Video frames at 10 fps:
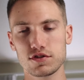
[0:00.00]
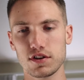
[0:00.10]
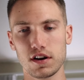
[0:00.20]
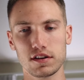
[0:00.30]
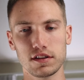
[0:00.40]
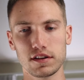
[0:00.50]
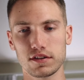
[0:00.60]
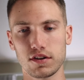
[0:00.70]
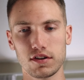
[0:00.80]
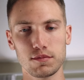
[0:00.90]
chocolate,
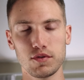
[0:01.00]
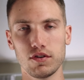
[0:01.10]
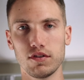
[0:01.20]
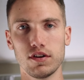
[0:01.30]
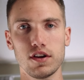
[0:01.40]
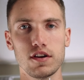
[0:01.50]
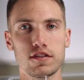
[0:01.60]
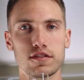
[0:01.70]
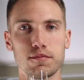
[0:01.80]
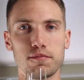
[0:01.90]
caramel,
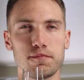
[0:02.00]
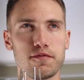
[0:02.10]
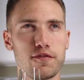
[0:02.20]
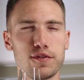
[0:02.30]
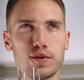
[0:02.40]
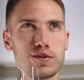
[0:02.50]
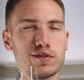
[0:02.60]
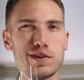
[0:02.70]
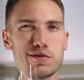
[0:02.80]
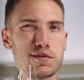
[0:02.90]
some floral
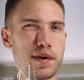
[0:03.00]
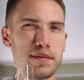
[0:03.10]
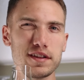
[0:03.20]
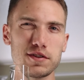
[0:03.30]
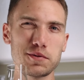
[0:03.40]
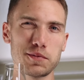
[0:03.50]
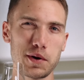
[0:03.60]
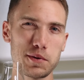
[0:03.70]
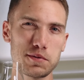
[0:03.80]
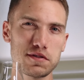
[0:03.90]
notes, maybe a little
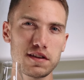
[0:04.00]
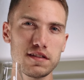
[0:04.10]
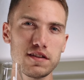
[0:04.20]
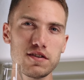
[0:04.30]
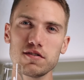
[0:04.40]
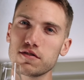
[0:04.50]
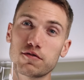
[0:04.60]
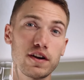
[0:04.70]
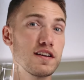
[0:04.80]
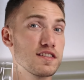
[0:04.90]
rose in there.
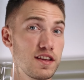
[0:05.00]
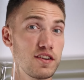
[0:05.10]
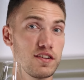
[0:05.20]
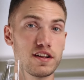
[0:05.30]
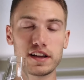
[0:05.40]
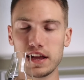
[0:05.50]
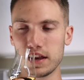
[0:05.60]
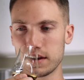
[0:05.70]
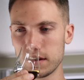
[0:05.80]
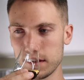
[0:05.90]
Very subtle.
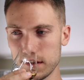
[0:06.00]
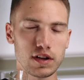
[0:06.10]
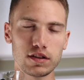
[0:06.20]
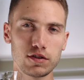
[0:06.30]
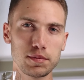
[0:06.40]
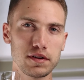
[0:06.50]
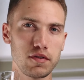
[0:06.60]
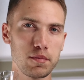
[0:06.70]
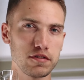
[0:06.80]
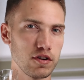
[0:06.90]
Again, a little bit of
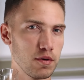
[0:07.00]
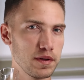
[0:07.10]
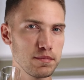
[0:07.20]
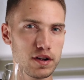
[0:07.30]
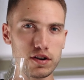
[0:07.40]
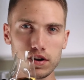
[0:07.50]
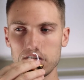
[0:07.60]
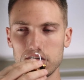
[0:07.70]
almost almond butter.